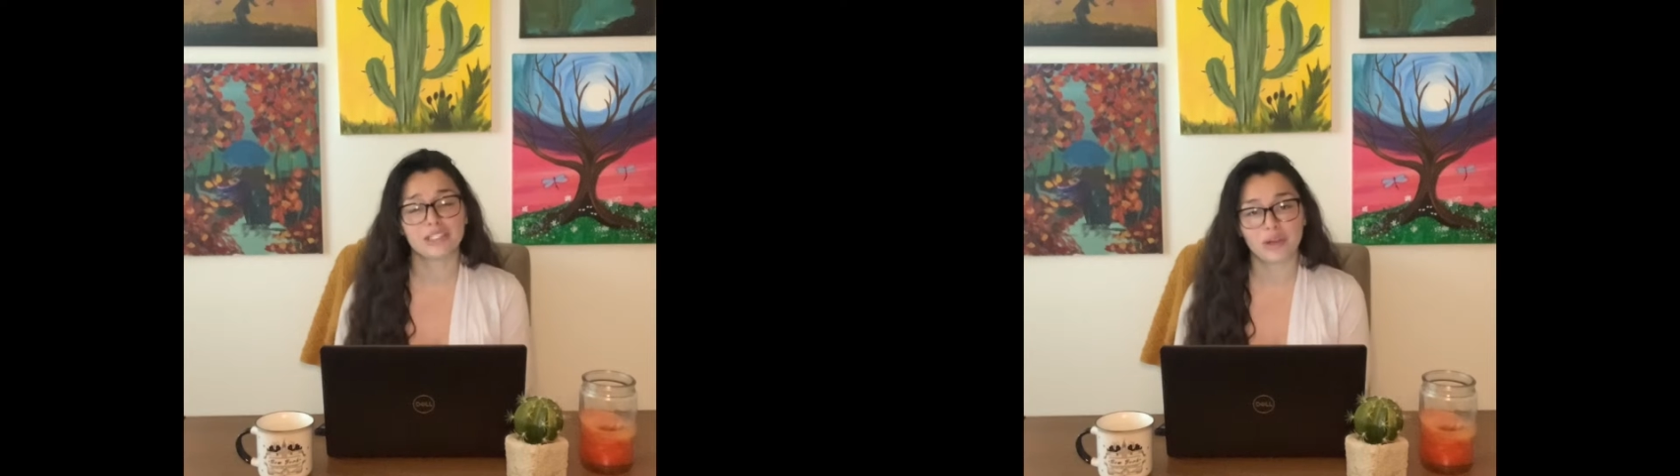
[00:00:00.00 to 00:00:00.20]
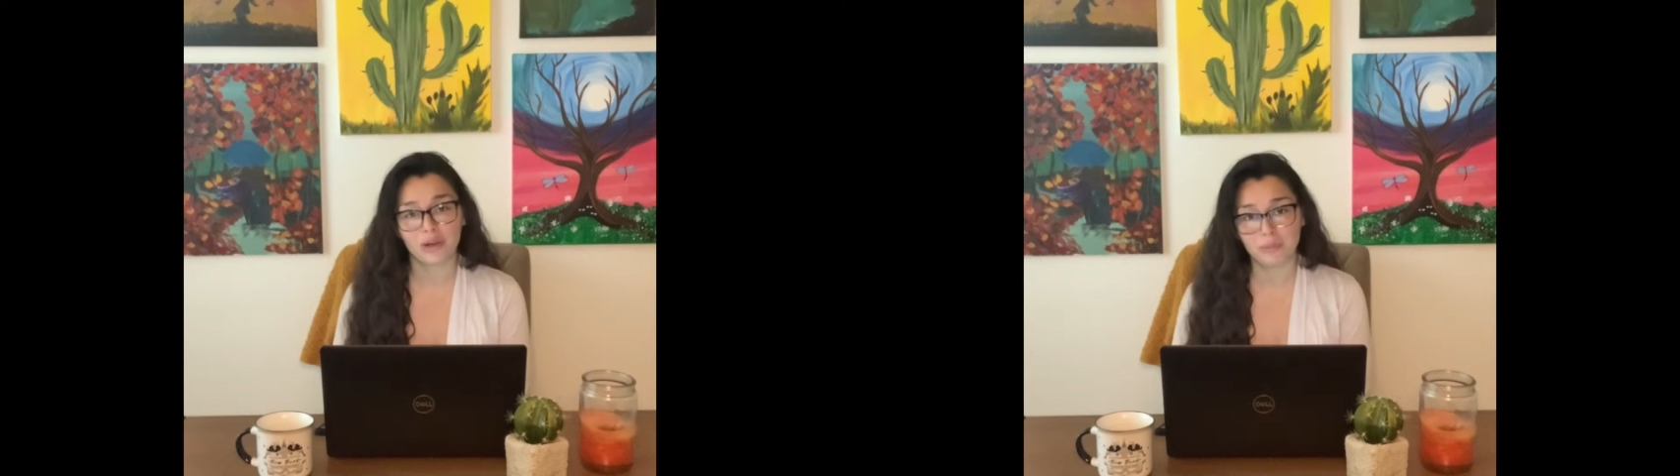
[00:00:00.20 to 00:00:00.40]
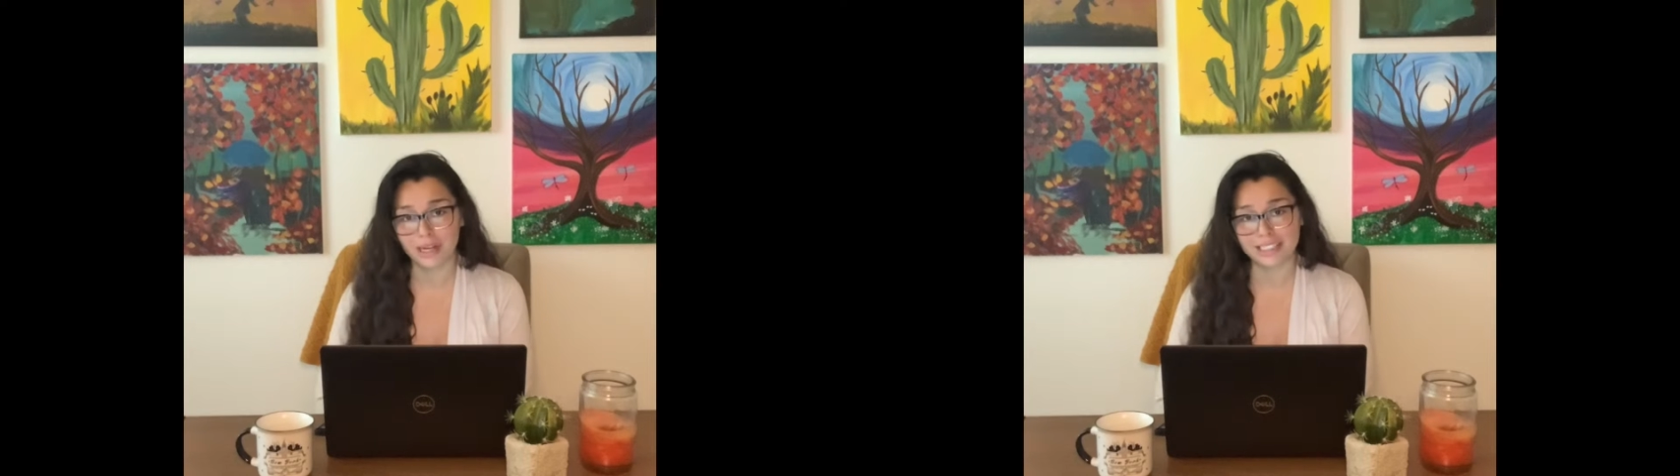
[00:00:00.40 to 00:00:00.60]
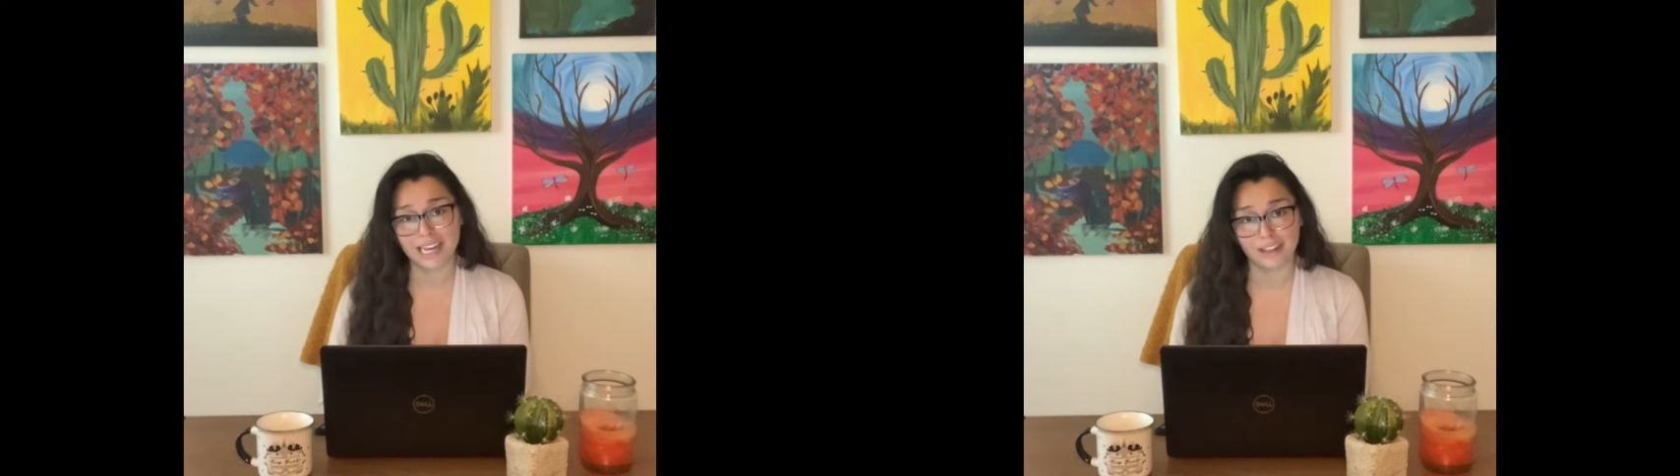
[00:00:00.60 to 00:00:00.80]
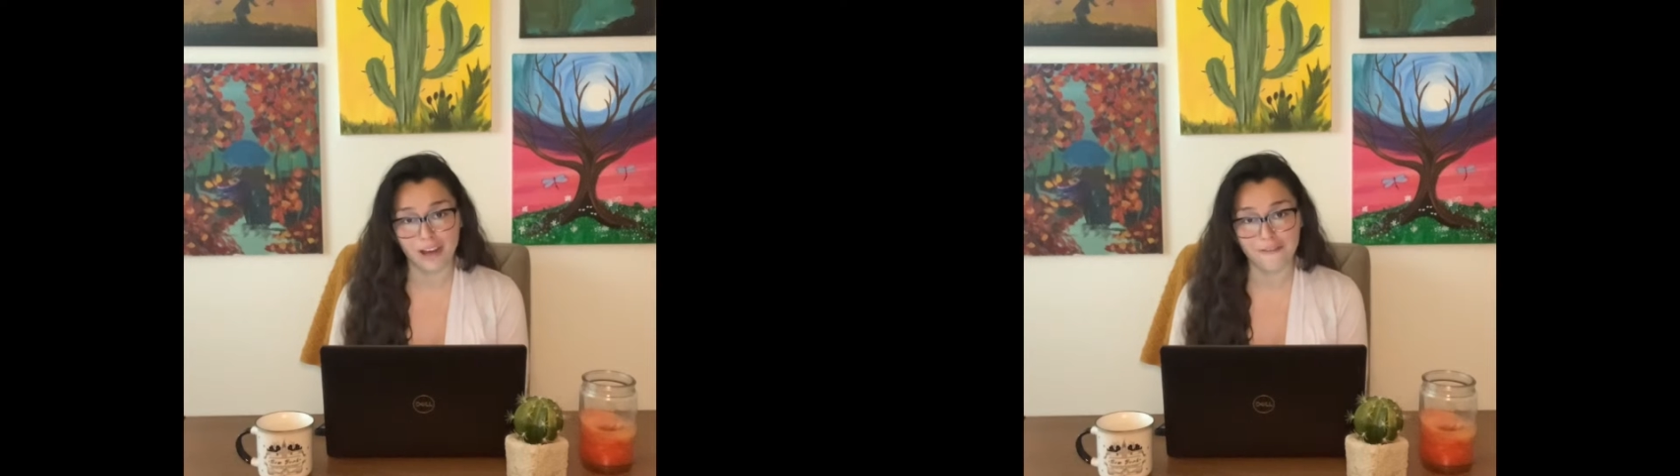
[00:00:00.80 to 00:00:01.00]
so I hope you guys
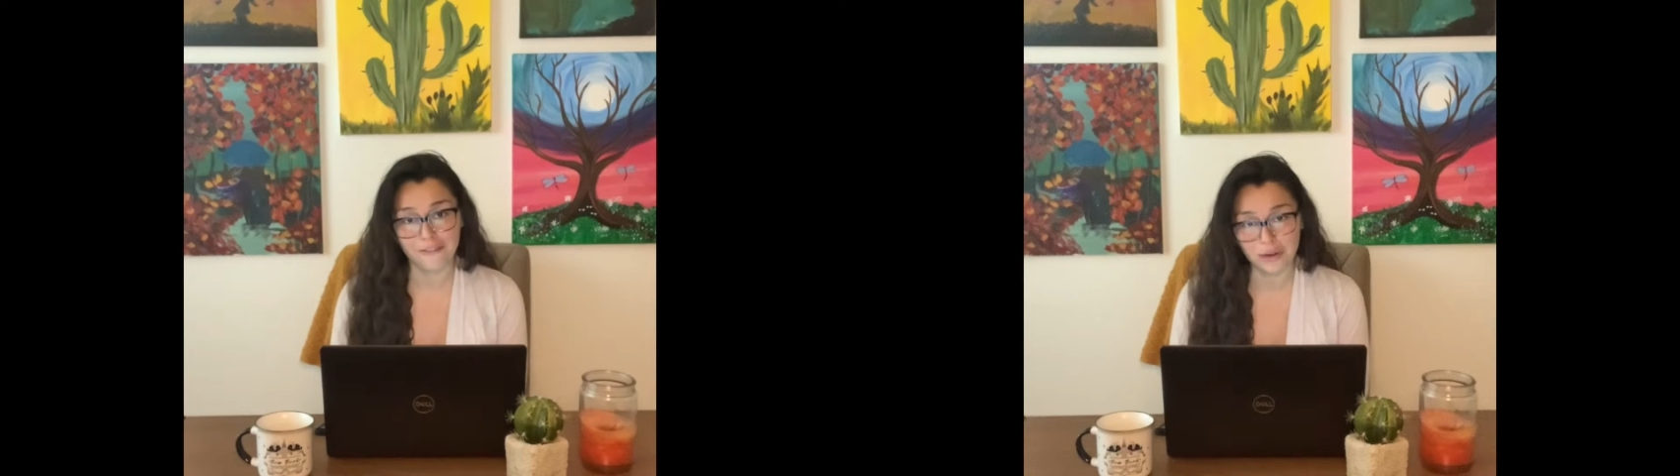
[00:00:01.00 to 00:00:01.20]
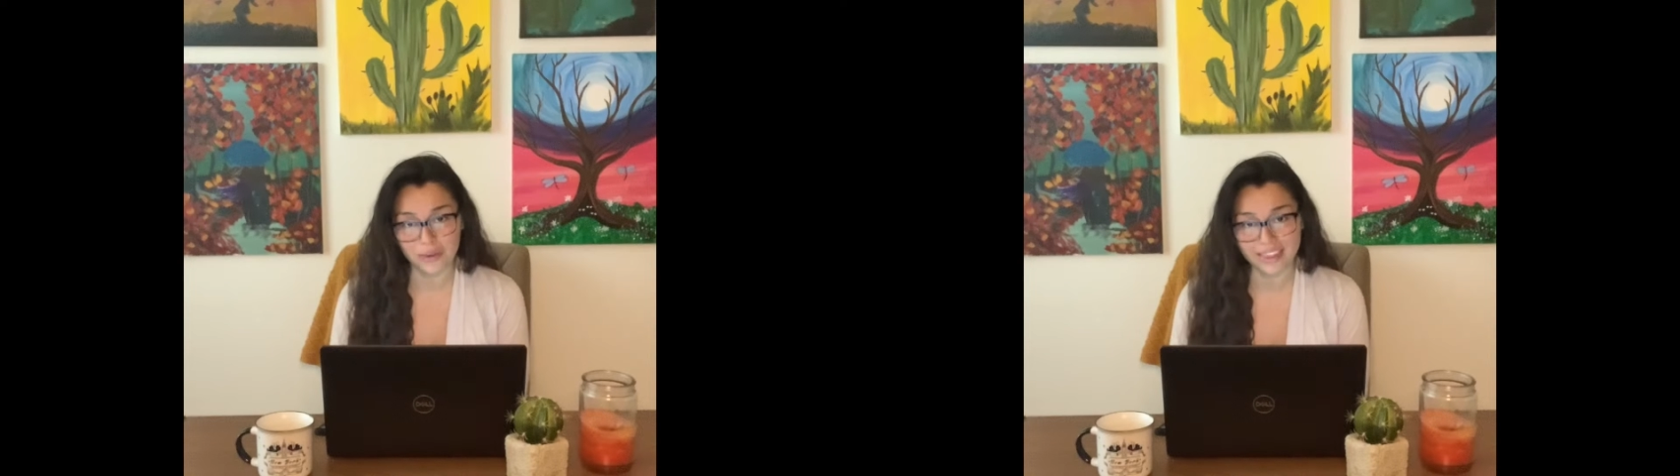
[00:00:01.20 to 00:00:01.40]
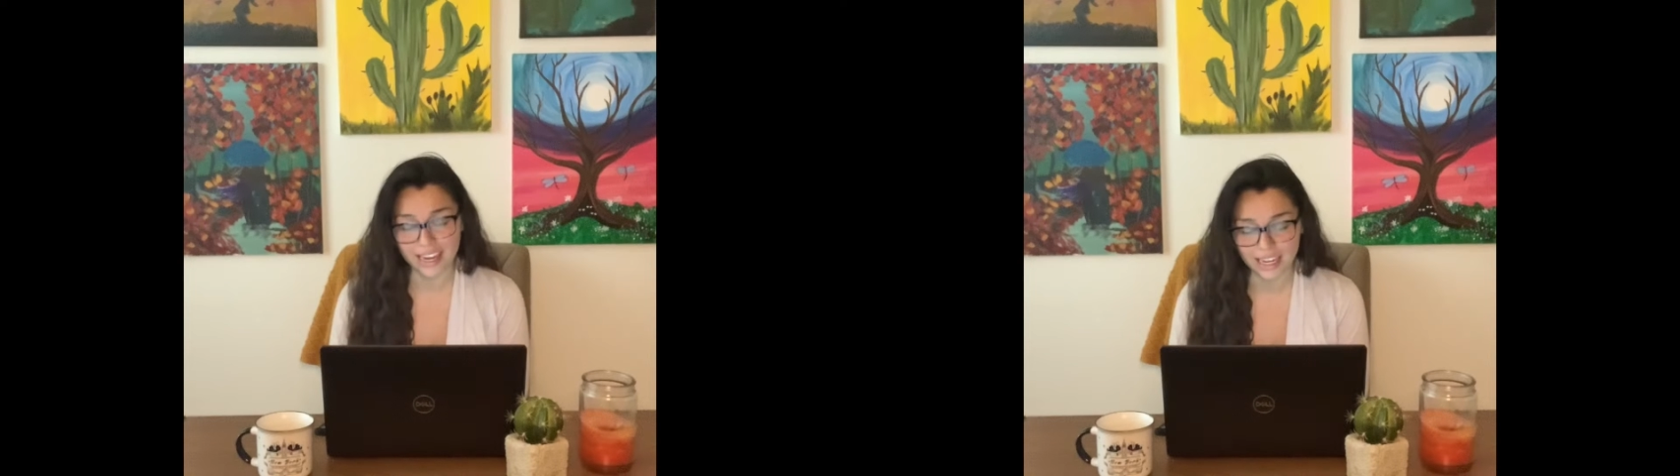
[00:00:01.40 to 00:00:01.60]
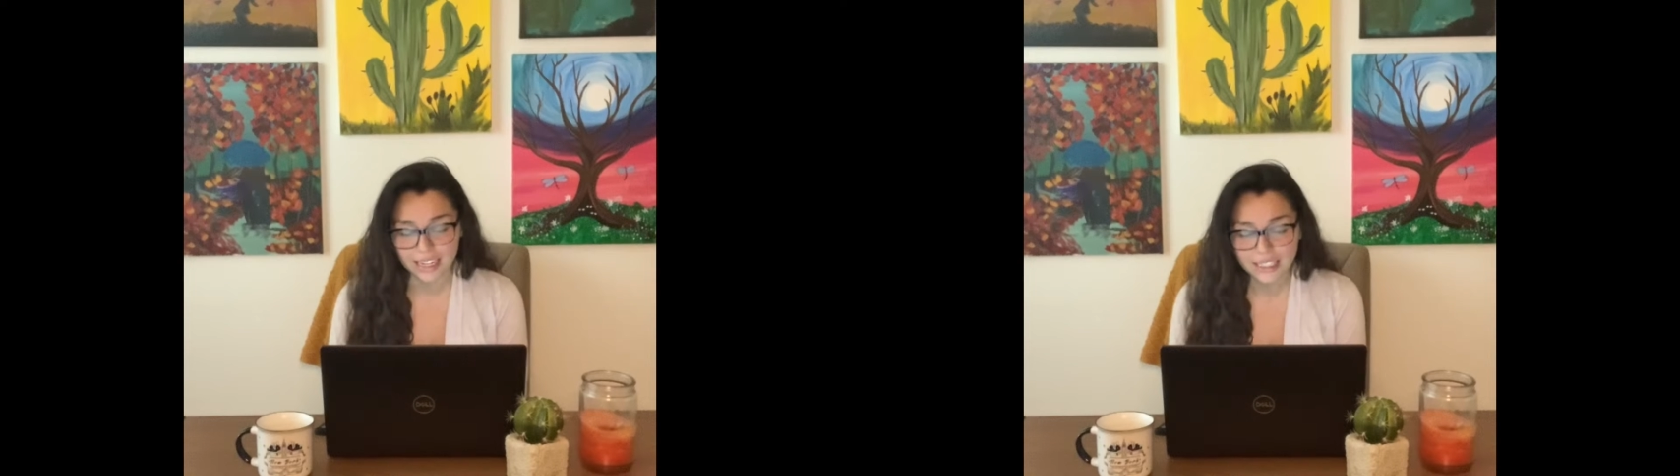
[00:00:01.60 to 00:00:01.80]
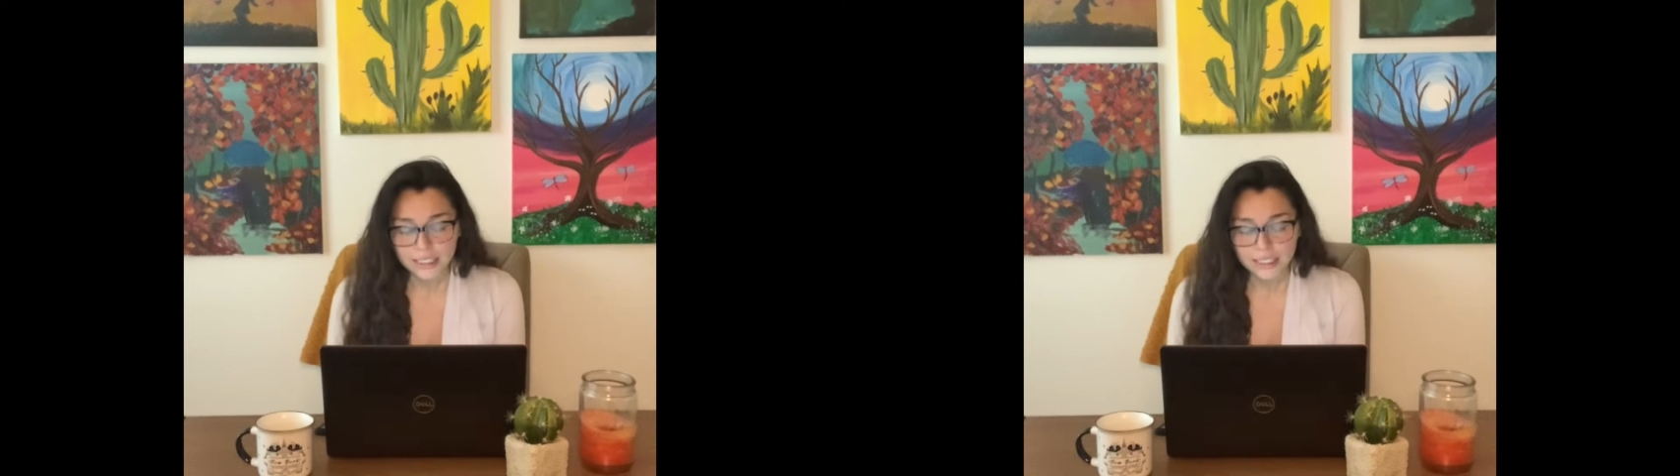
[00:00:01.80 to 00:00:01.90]
had a lot of fun with that.